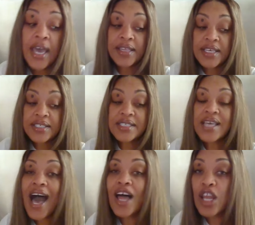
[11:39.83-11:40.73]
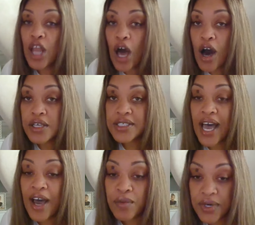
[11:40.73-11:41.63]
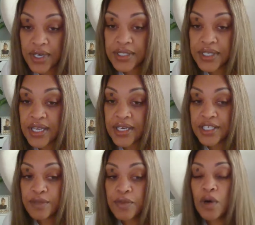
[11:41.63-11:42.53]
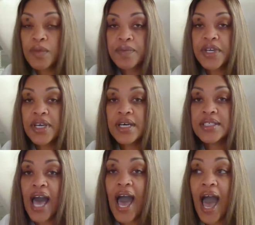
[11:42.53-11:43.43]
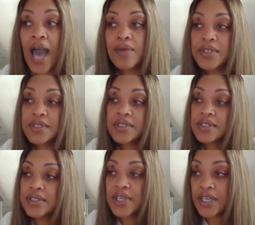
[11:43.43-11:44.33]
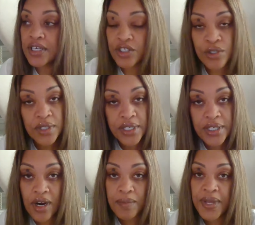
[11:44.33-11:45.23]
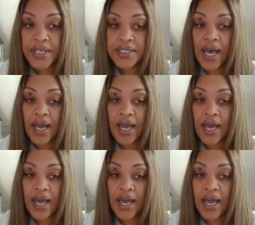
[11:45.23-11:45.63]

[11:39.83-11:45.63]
And this is how lost I was in this moment because I was in a truly dark place.